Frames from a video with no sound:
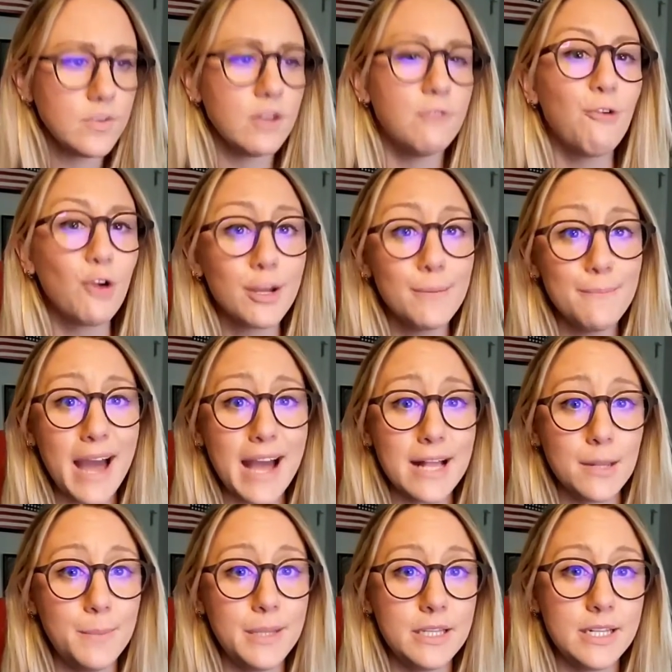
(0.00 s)
for
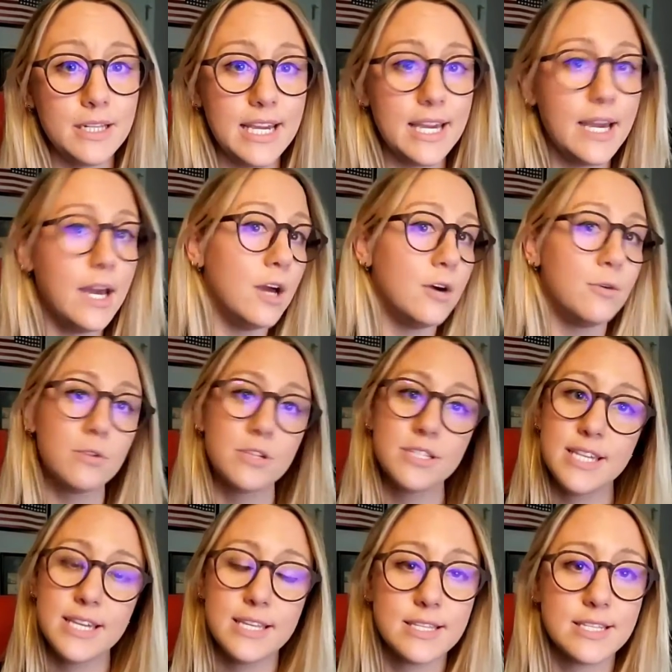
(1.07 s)
compatibility, we're
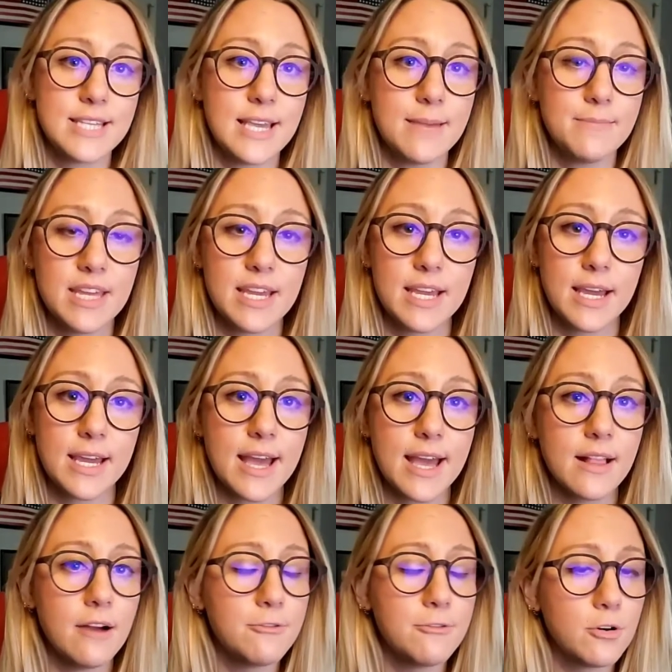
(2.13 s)
seeing the same thing again.
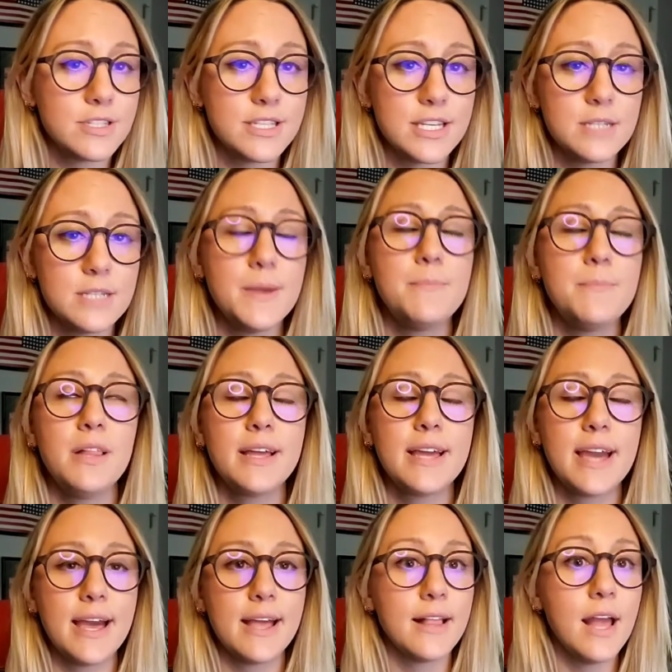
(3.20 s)
Of course, these people,
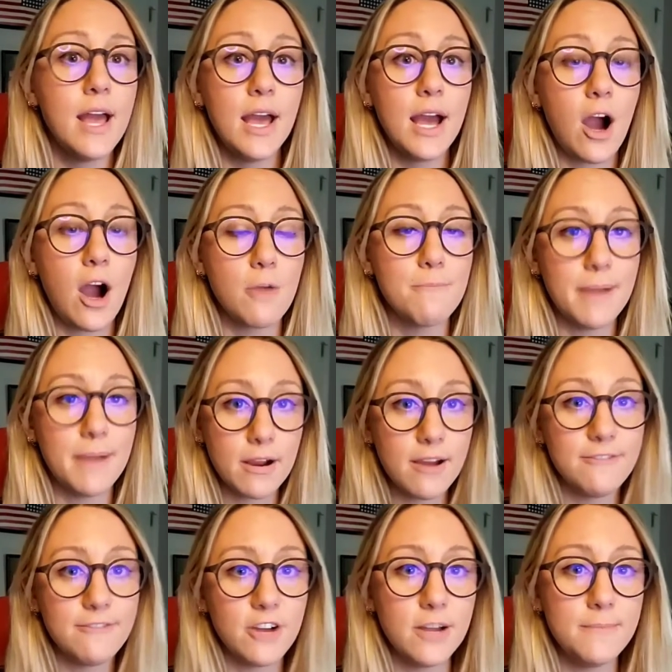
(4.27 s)
again, are
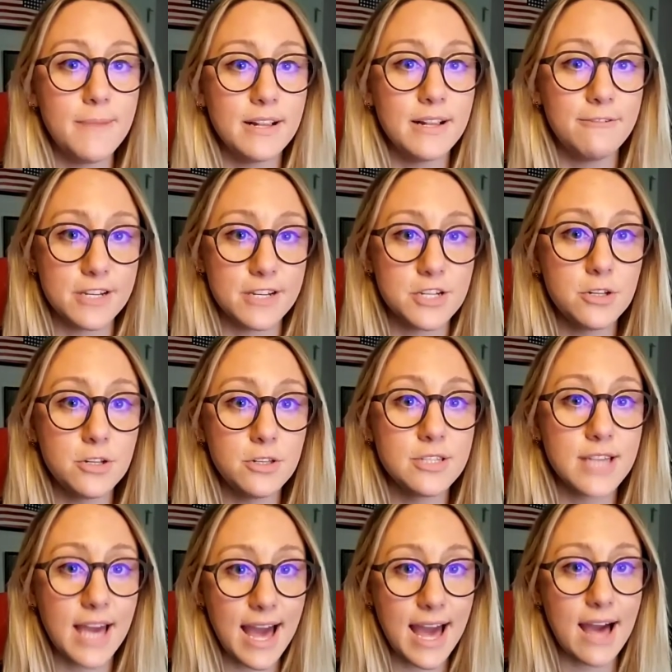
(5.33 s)
very beneficial to
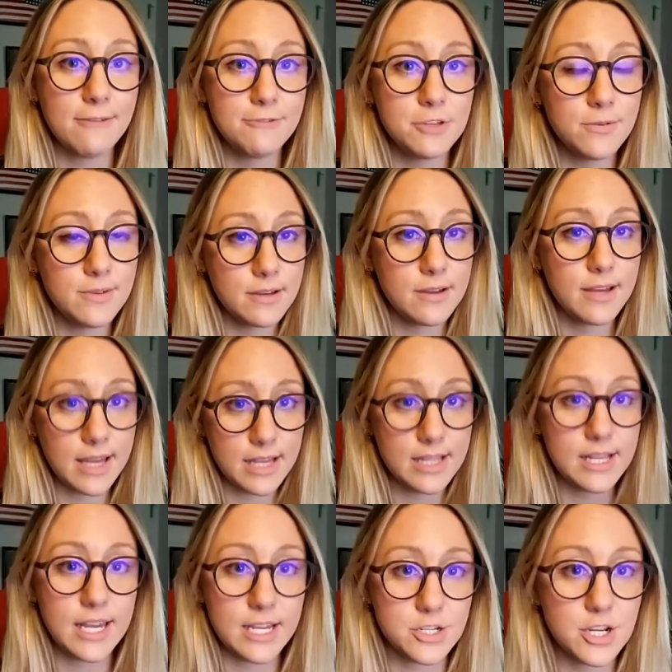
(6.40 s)
have to
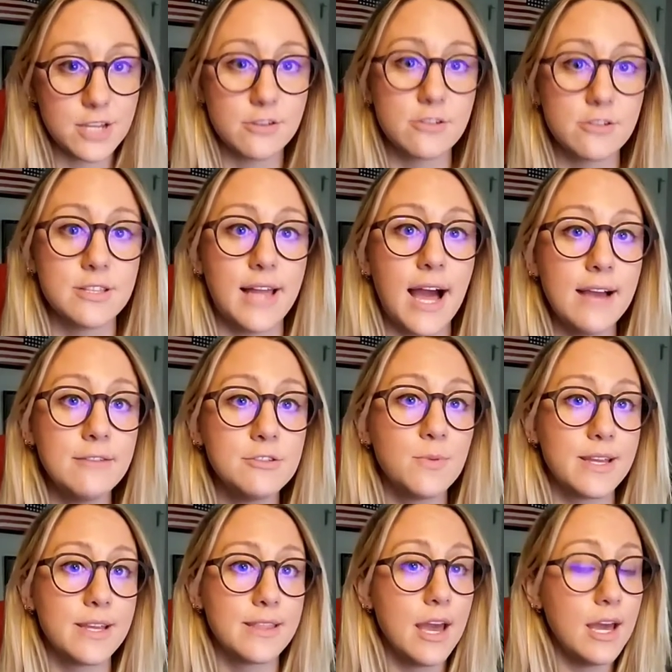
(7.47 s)
in each other's lives,
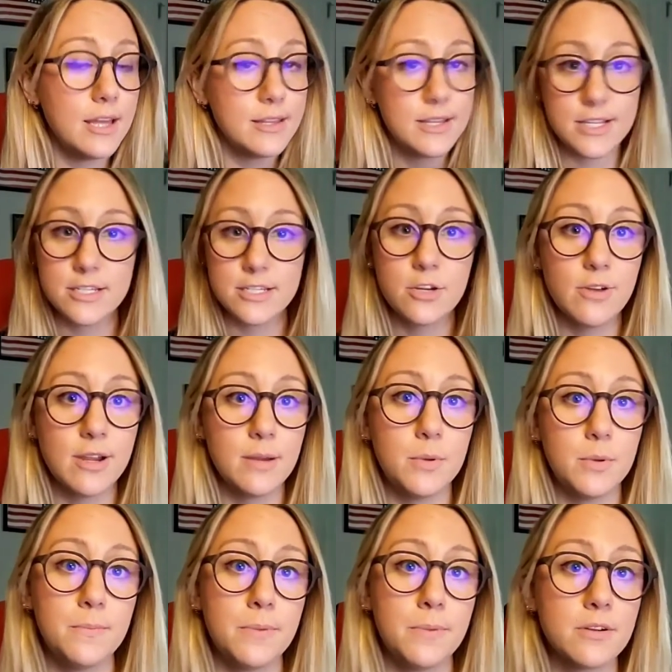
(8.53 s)
with the
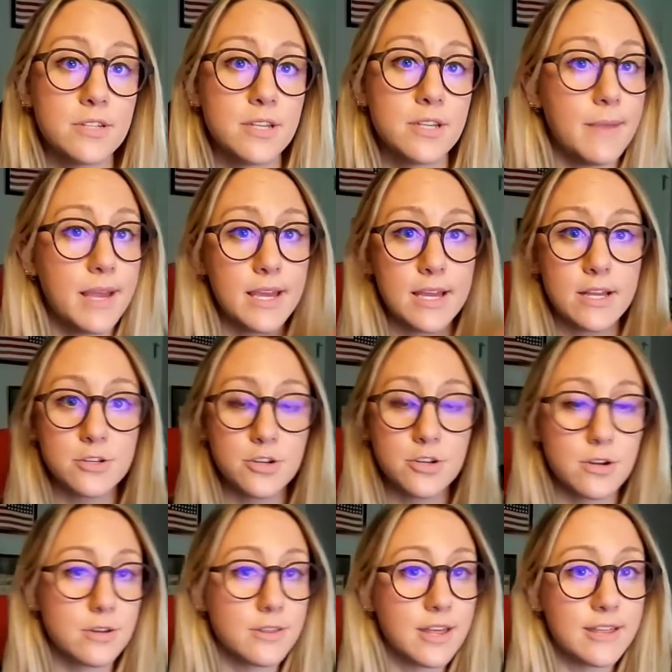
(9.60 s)
disagreeable person making
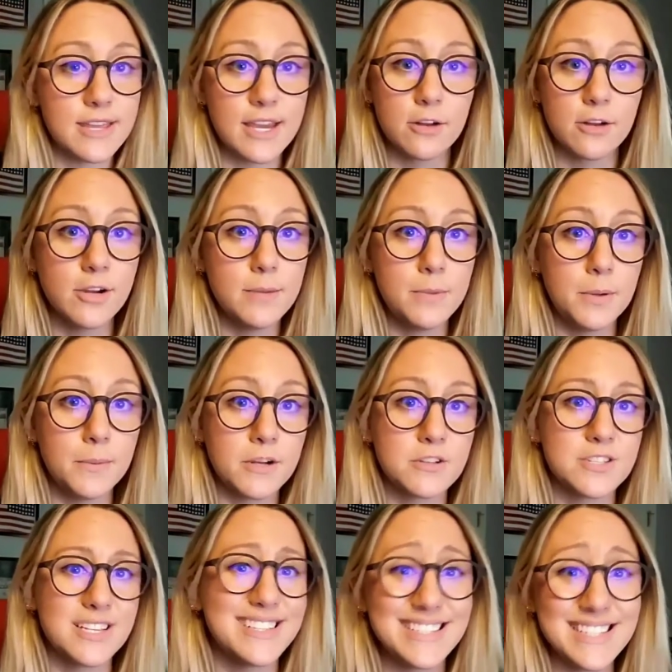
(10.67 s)
sure that the agreeable
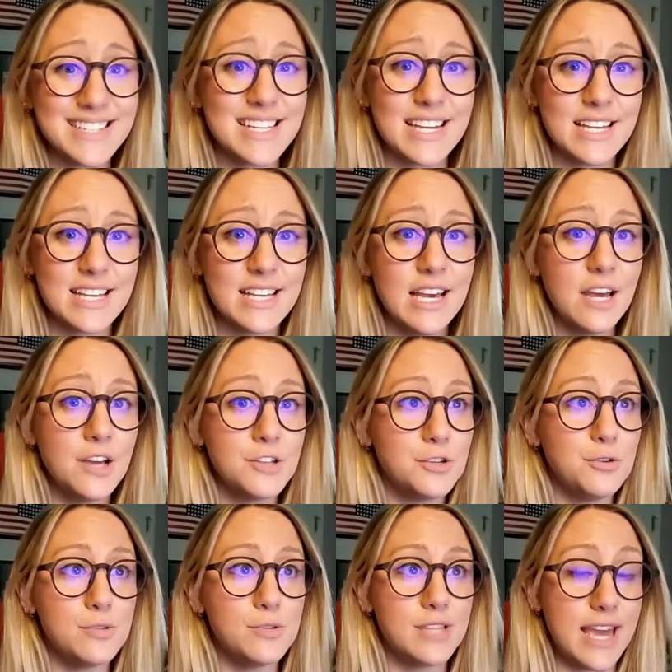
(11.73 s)
person doesn't get
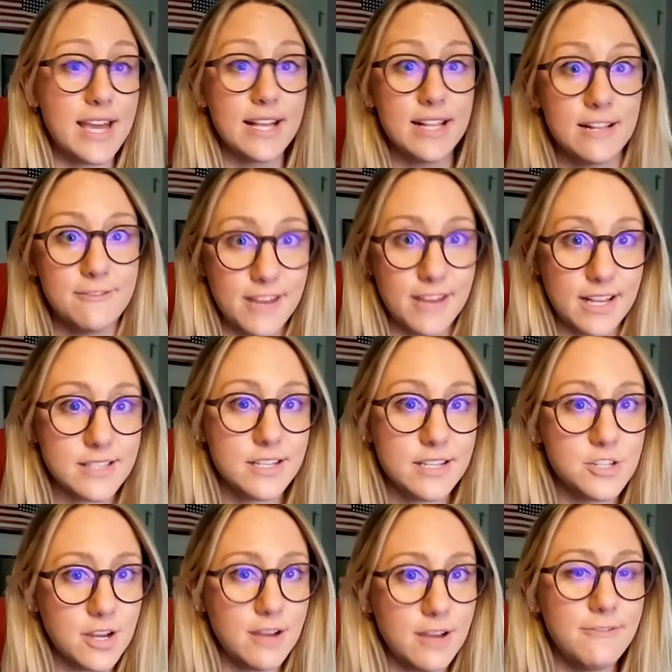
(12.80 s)
too taken
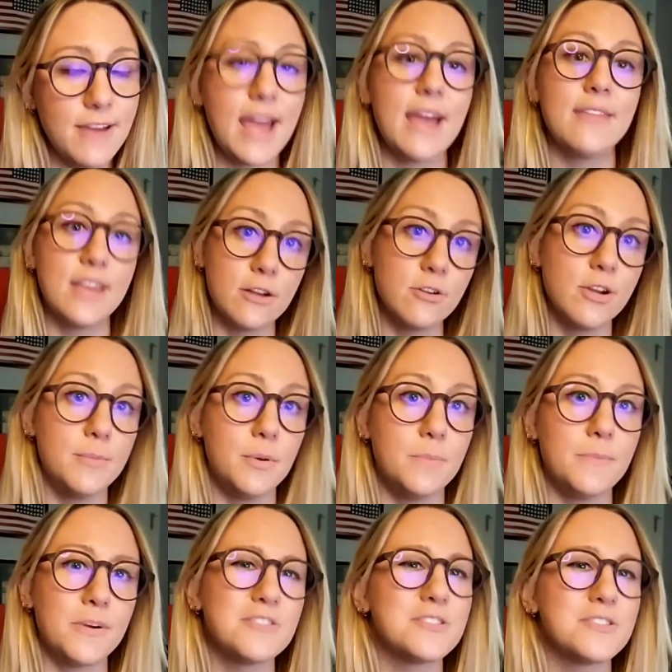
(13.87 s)
advantage of, and the agreeable
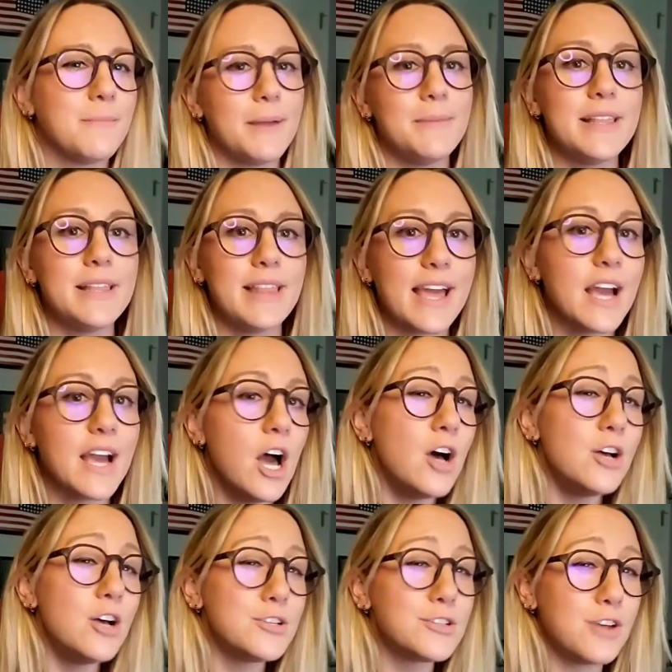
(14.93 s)
person maybe like
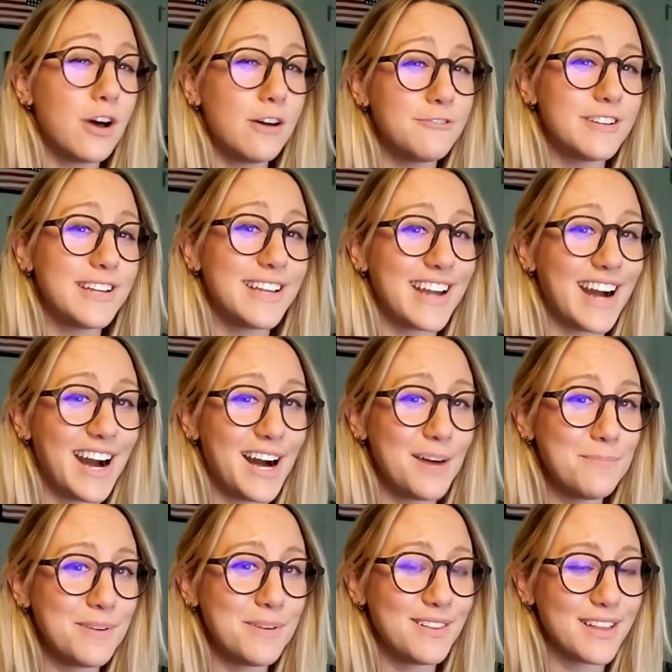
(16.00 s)
softening
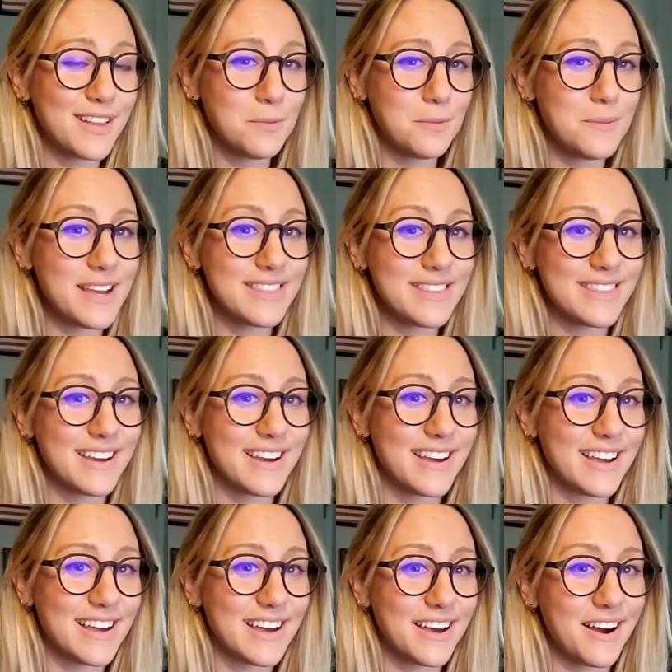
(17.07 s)
up a little bit
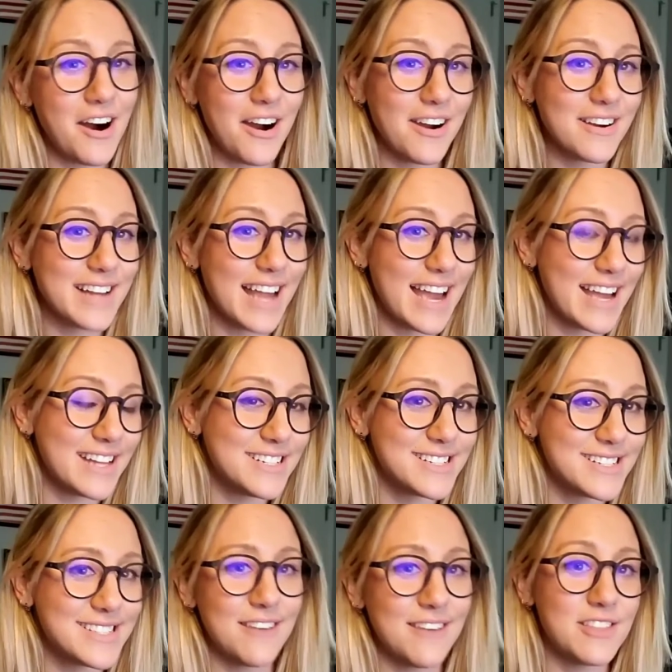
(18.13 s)
the hard
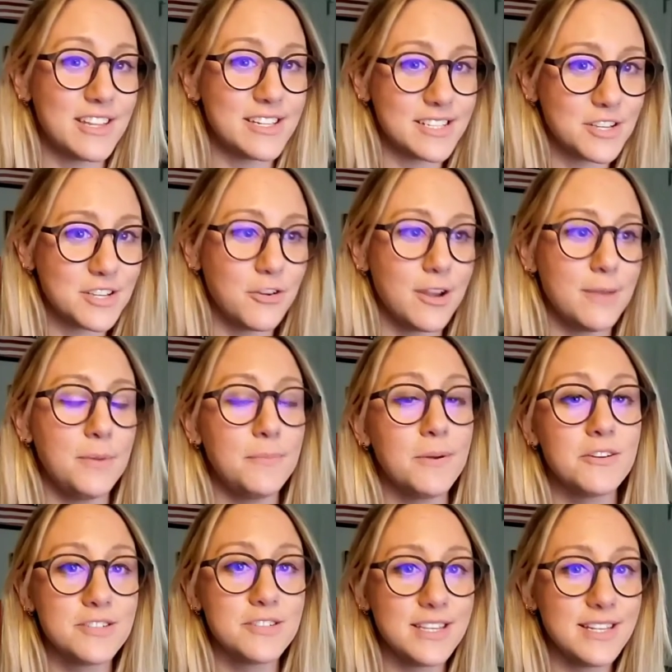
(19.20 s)
edges of the disagreeable
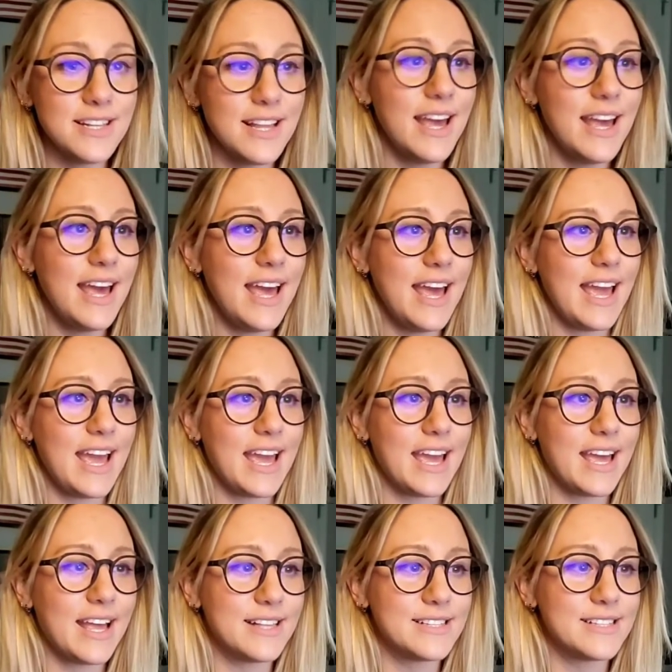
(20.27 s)
person.
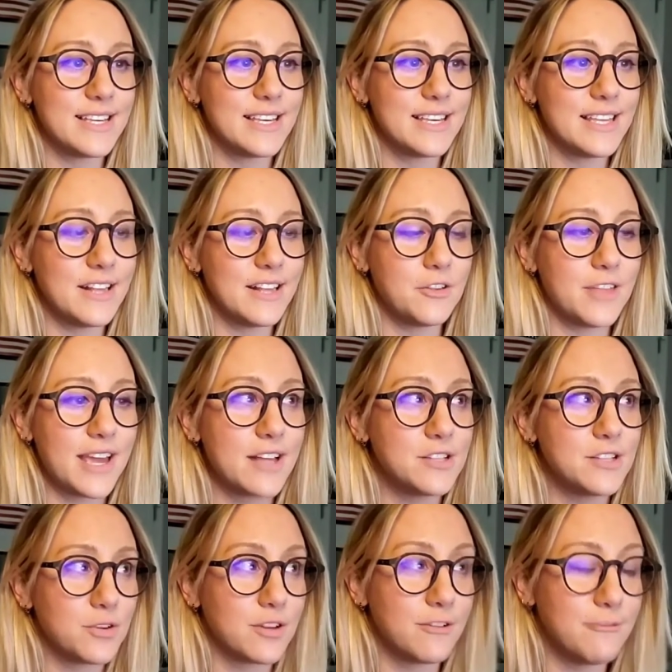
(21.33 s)
And, you know, they could
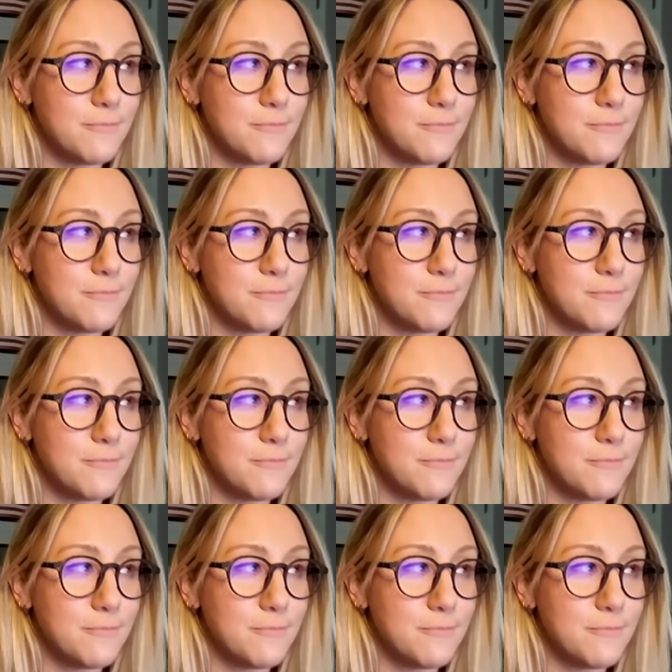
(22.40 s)
sort of